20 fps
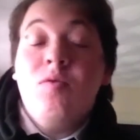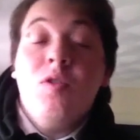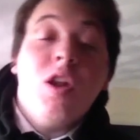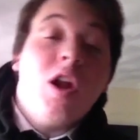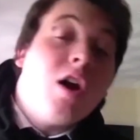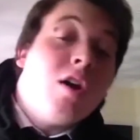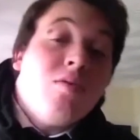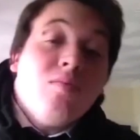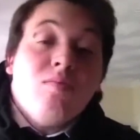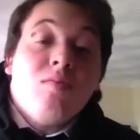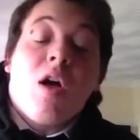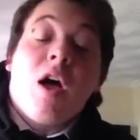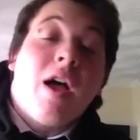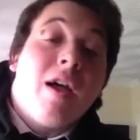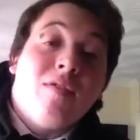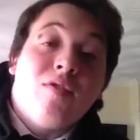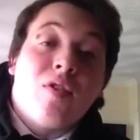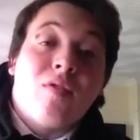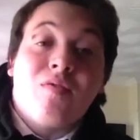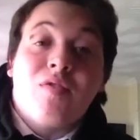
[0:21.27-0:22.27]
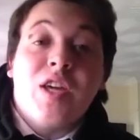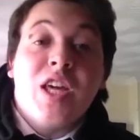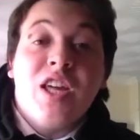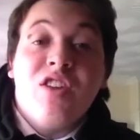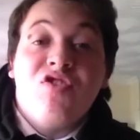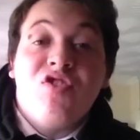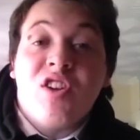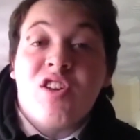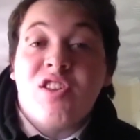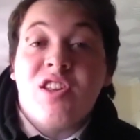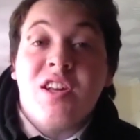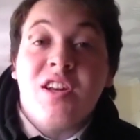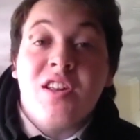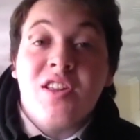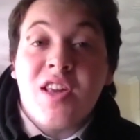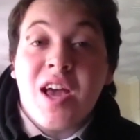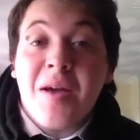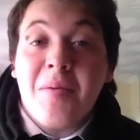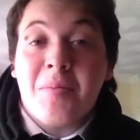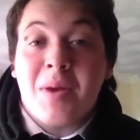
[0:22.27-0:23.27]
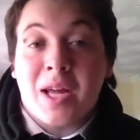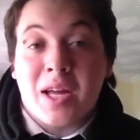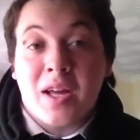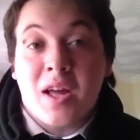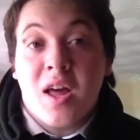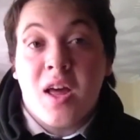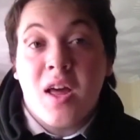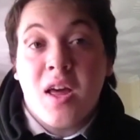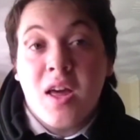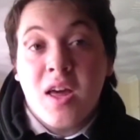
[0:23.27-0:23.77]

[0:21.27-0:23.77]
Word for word: you know, I have something interesting that's happening.